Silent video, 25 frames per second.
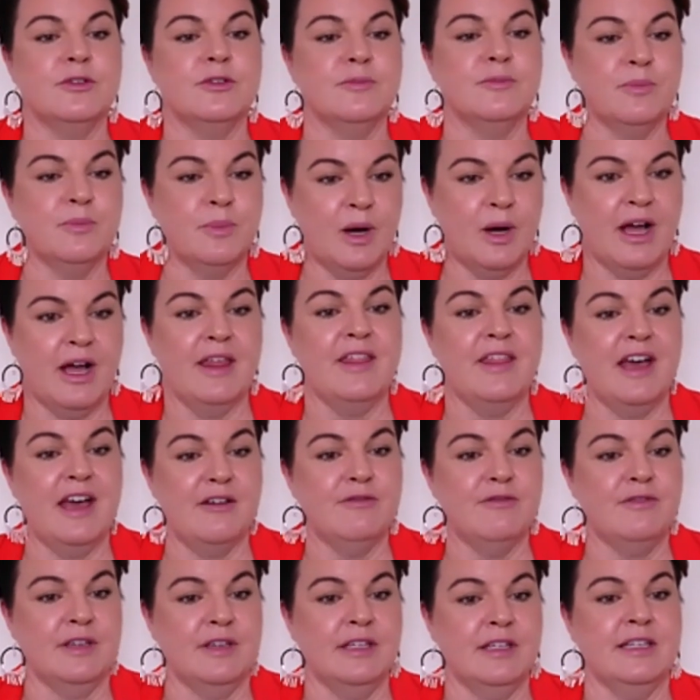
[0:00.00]
by that
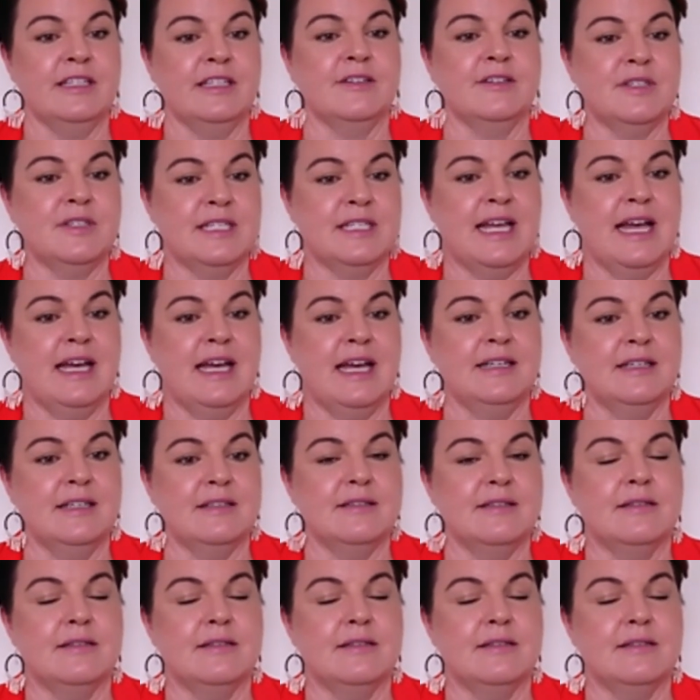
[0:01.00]
feeling of sadness.